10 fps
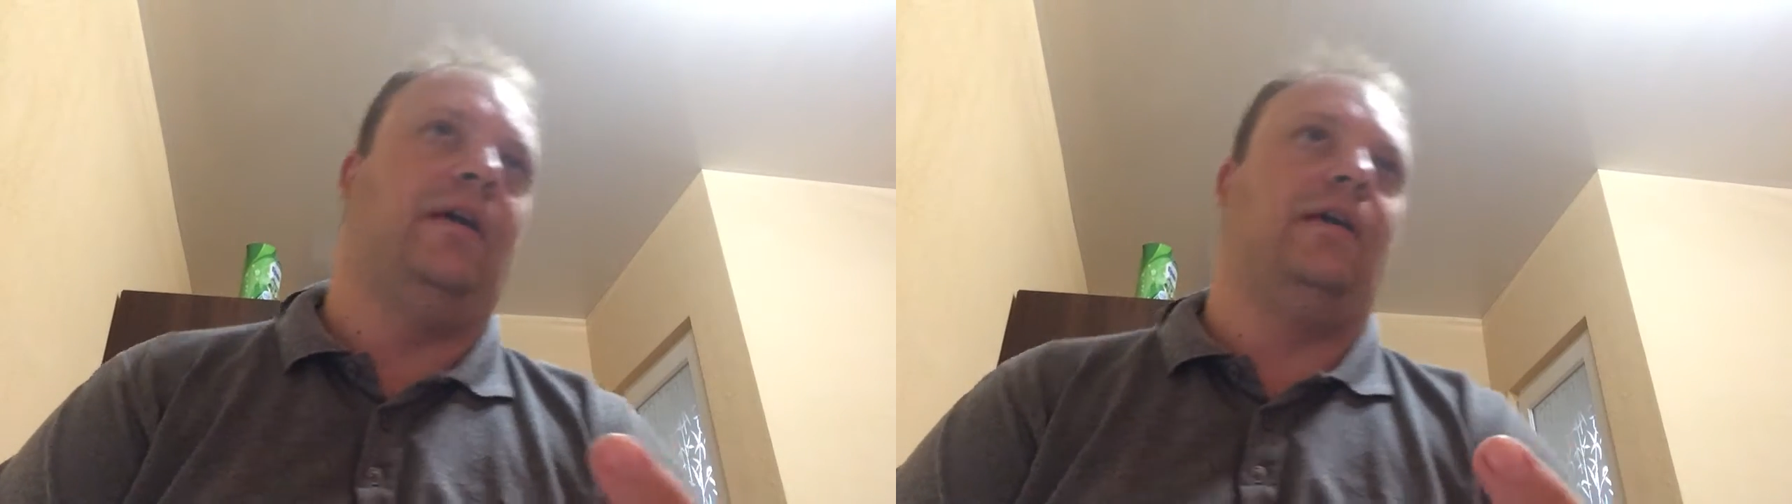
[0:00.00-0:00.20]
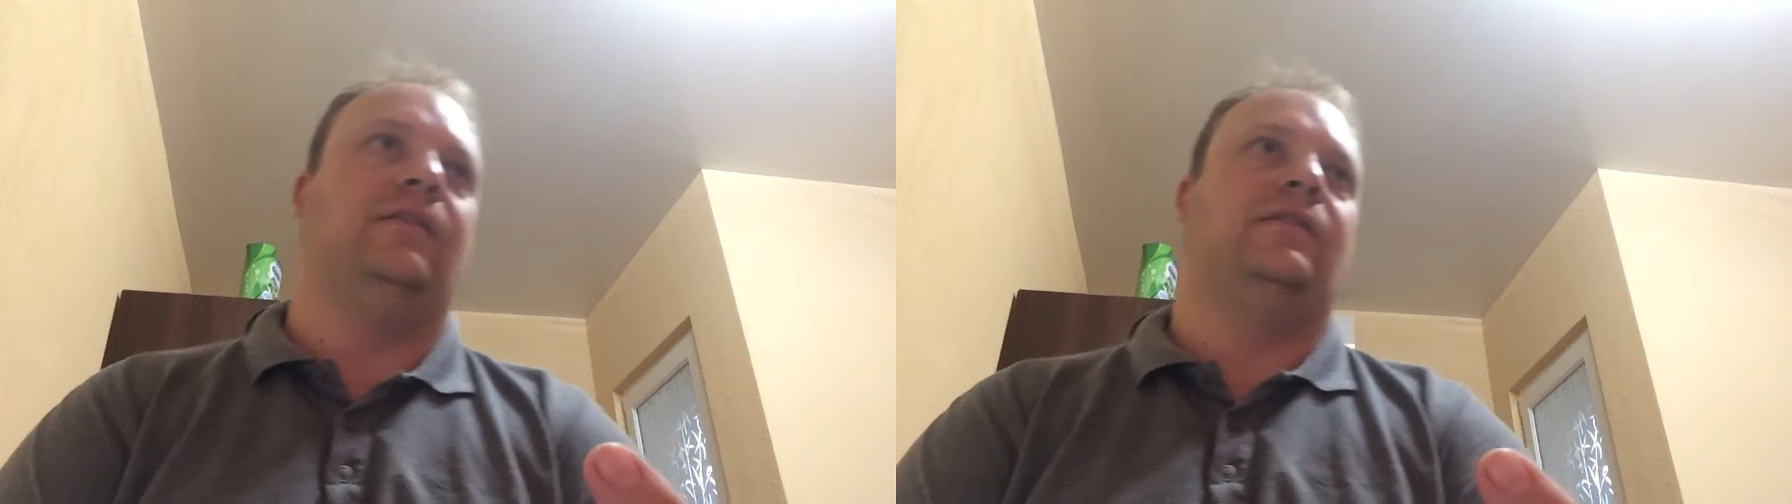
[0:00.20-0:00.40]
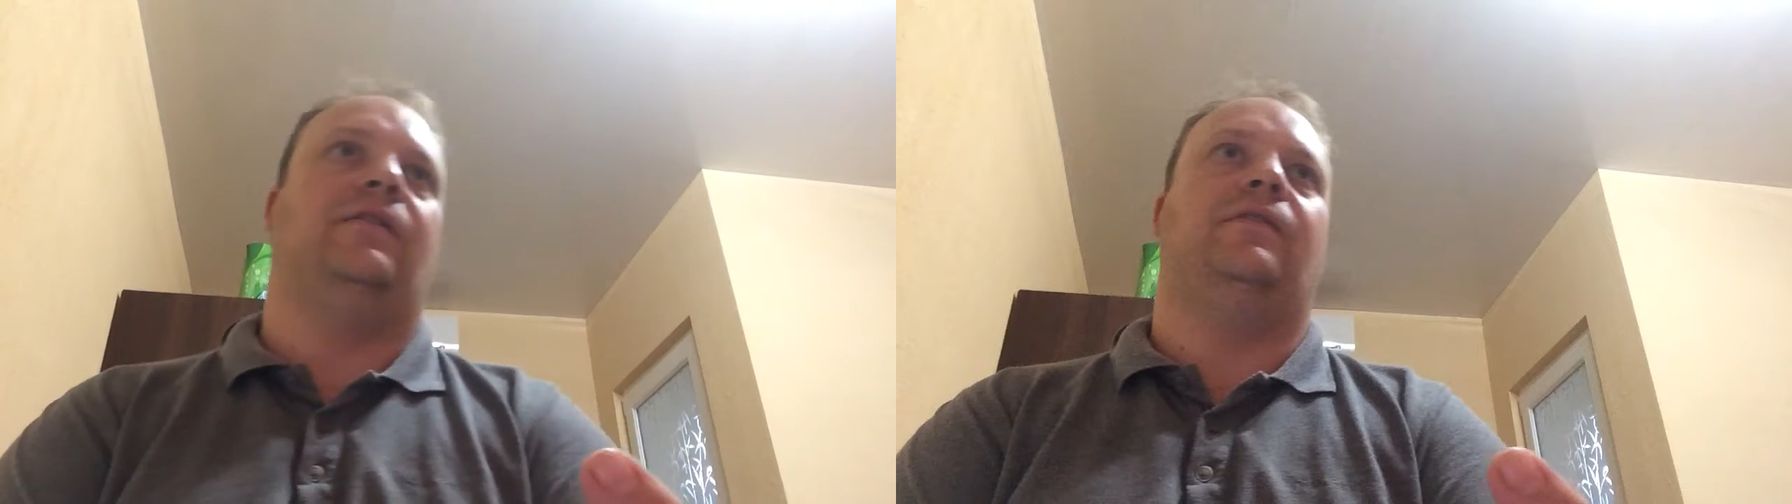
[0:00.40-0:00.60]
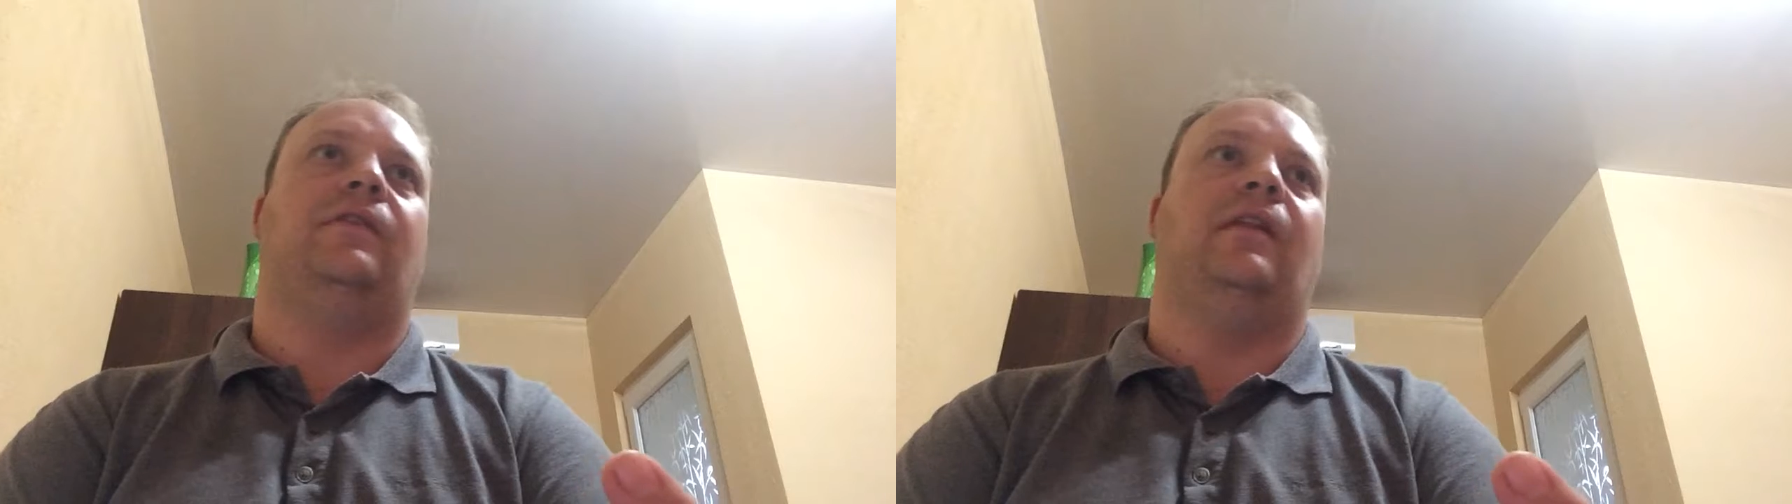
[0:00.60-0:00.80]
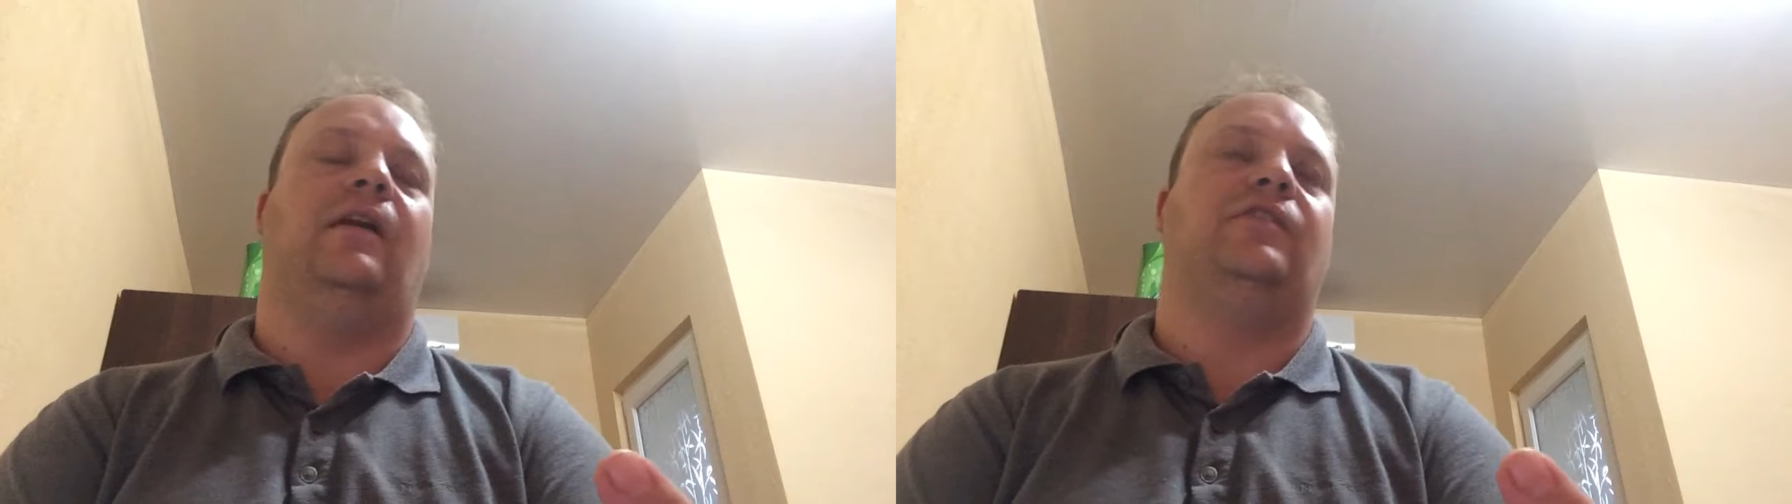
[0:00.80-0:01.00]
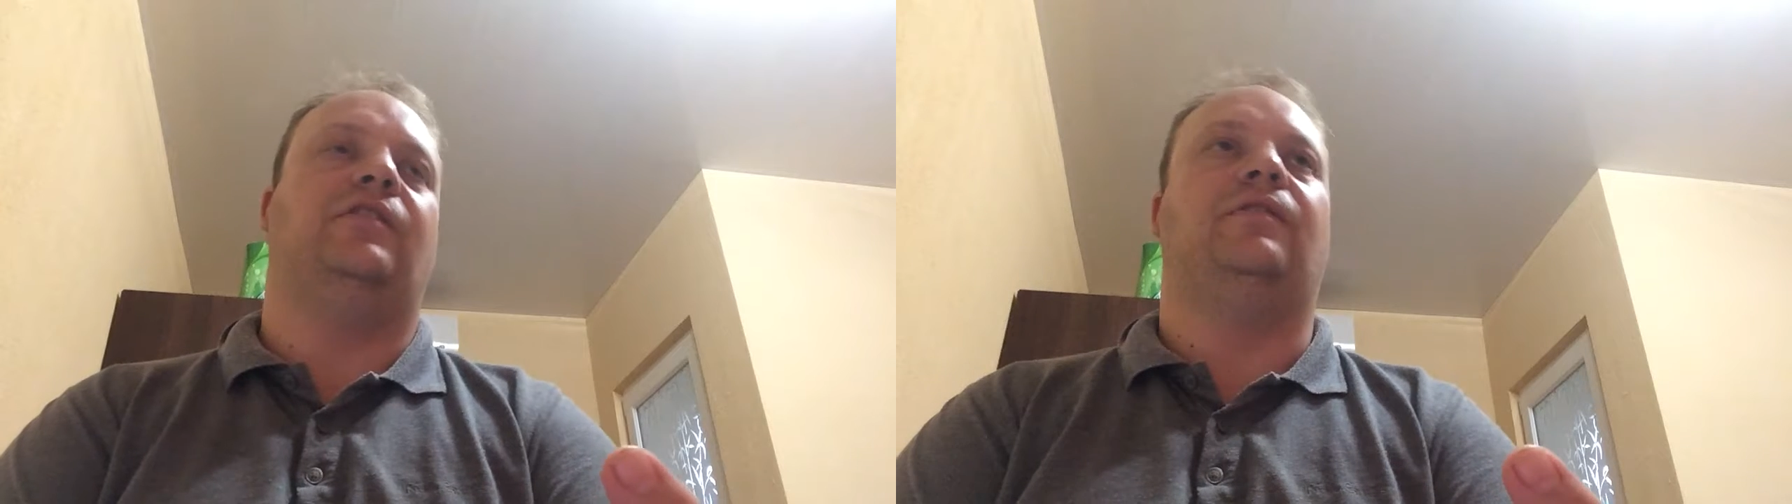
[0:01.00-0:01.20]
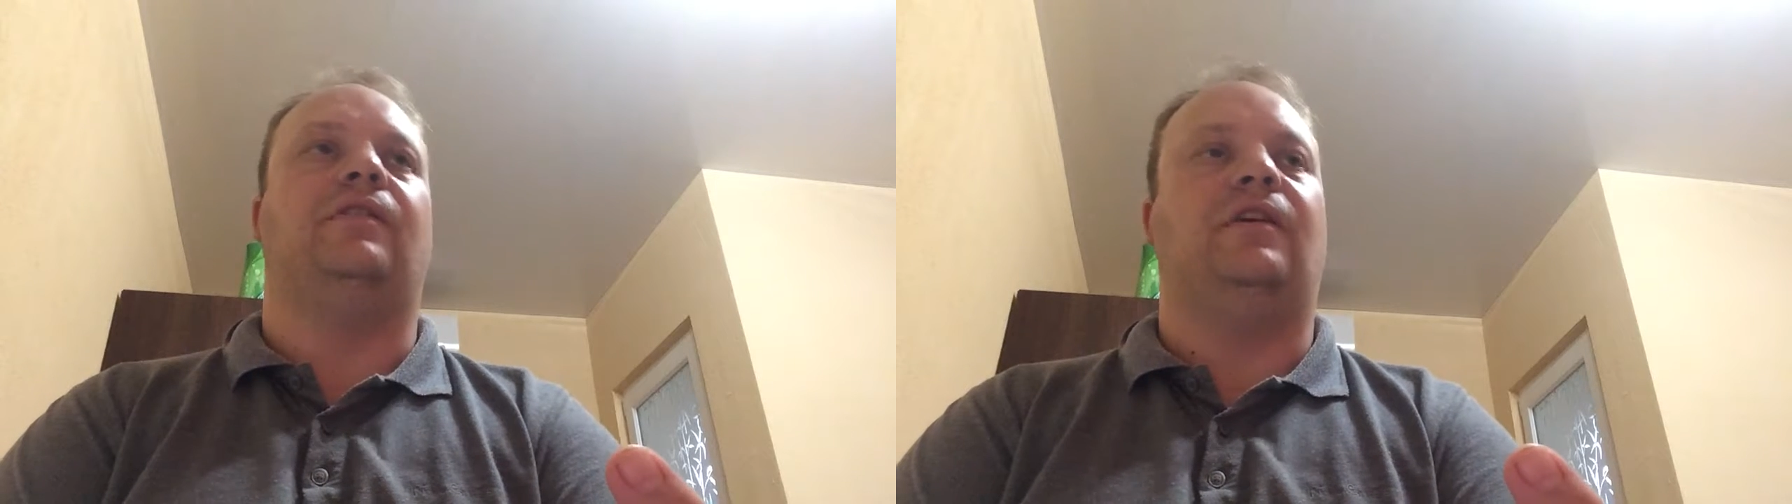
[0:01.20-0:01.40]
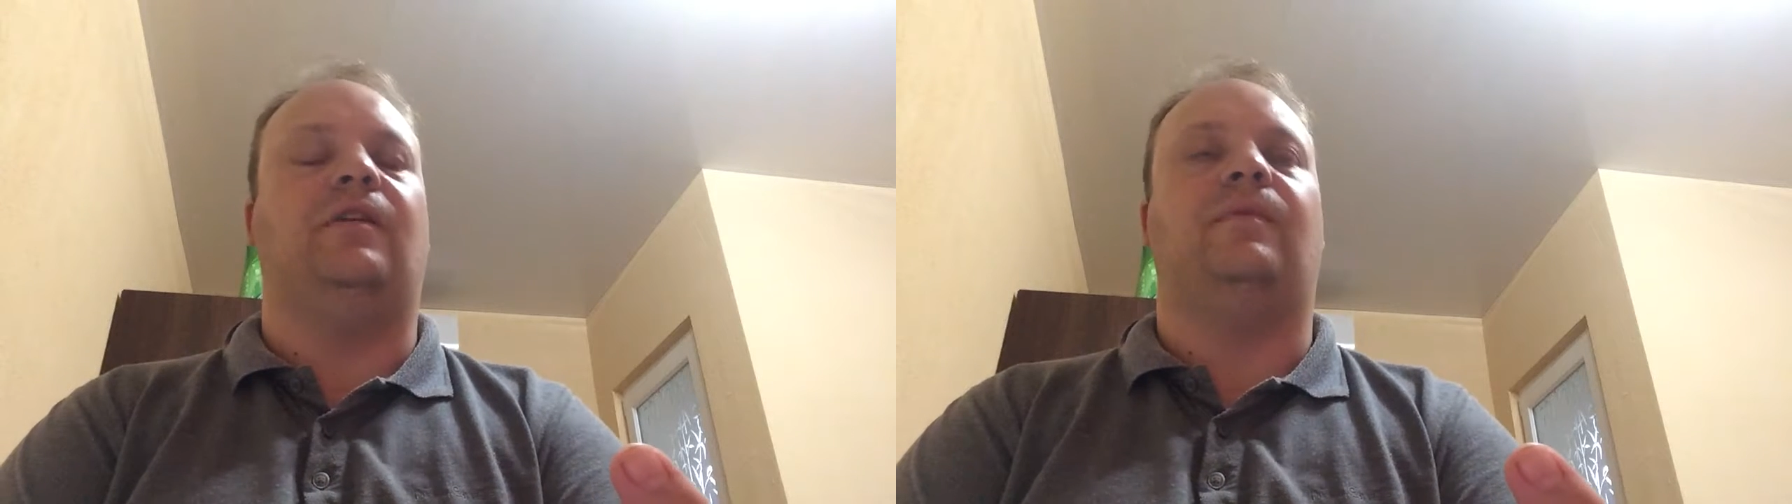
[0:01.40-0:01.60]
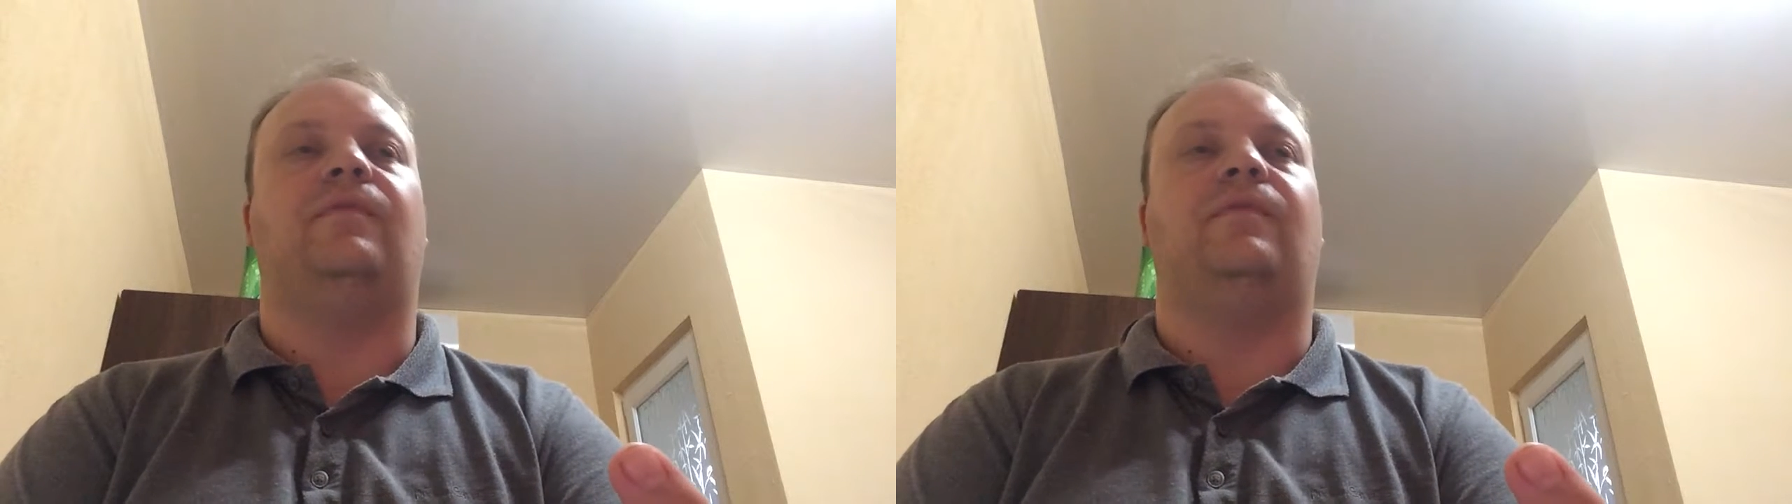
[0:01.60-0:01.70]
I can tell you last year and the year